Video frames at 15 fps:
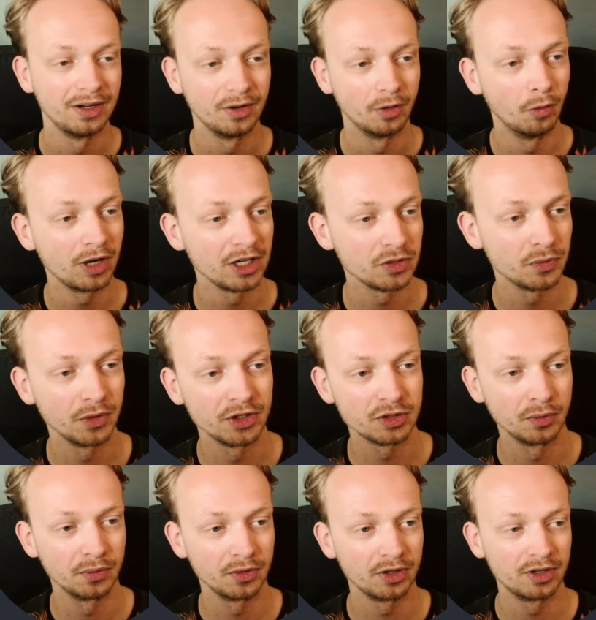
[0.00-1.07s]
all kinds of other
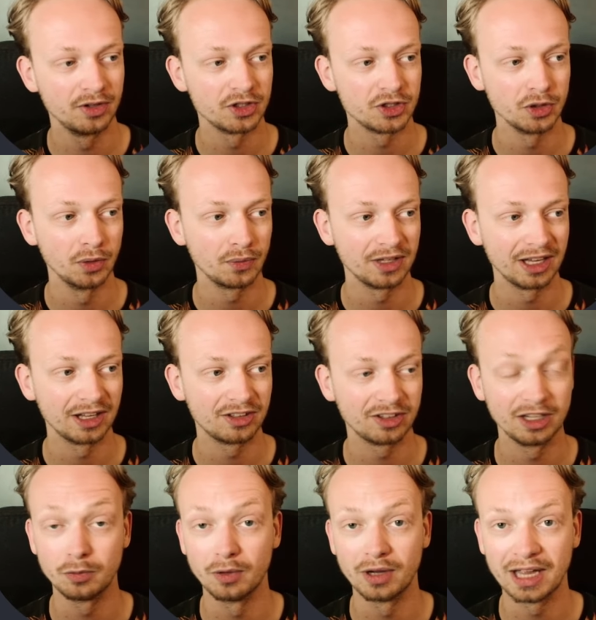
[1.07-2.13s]
stuff that
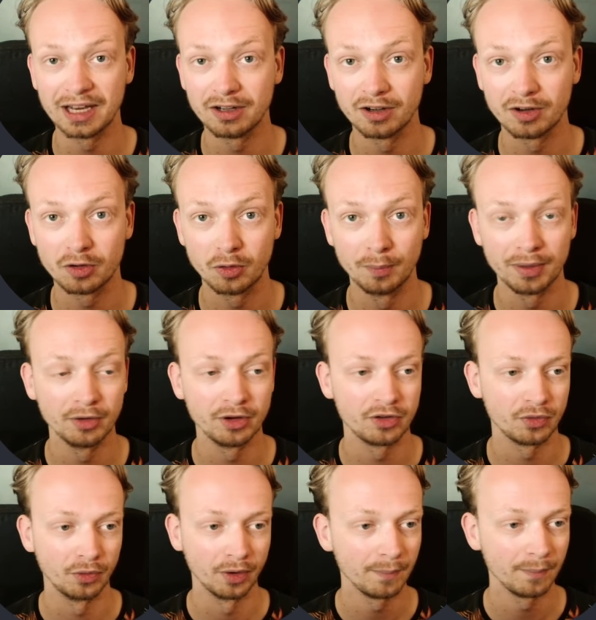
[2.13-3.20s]
it will render components for.